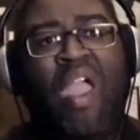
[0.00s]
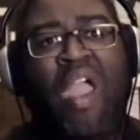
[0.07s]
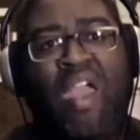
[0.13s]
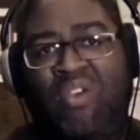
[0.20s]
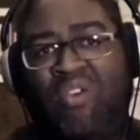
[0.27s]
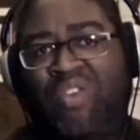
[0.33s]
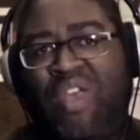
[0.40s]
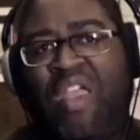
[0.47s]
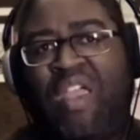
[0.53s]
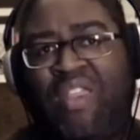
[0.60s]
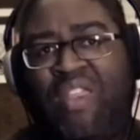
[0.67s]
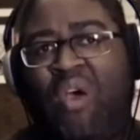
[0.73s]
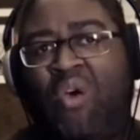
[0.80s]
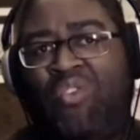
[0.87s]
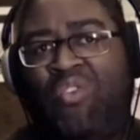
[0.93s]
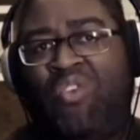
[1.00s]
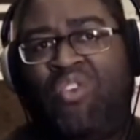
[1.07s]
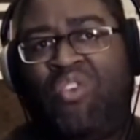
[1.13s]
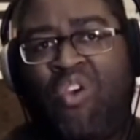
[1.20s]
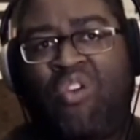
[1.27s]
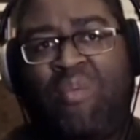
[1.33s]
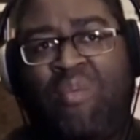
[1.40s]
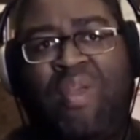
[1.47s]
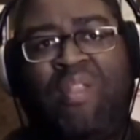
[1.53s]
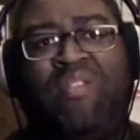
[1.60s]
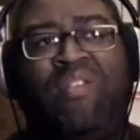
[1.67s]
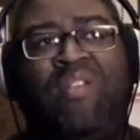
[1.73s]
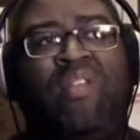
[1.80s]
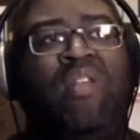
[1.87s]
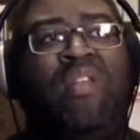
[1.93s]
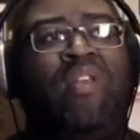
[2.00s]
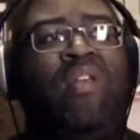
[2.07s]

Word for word: and they're taking those to tournaments.